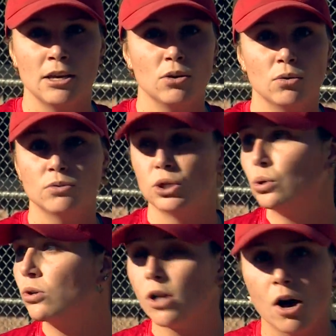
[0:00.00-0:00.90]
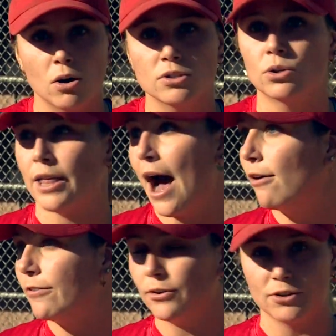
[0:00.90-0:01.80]
you too close or the
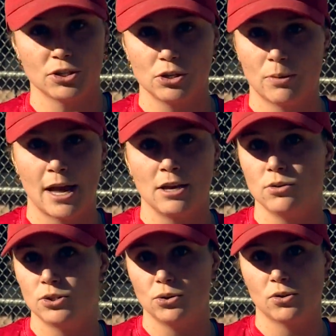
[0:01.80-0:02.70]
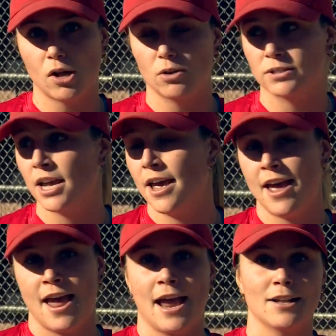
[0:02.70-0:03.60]
outfielders are playing you too close.
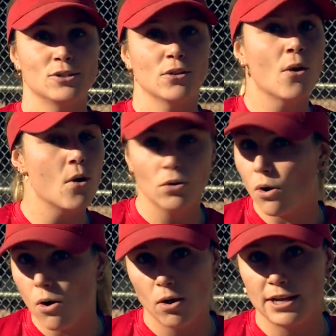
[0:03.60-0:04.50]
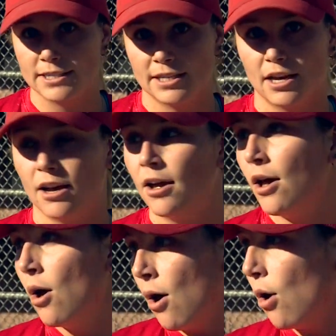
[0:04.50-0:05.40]
And so the whole goal is to
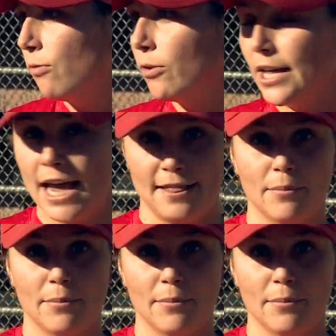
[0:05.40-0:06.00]
hopefully hit the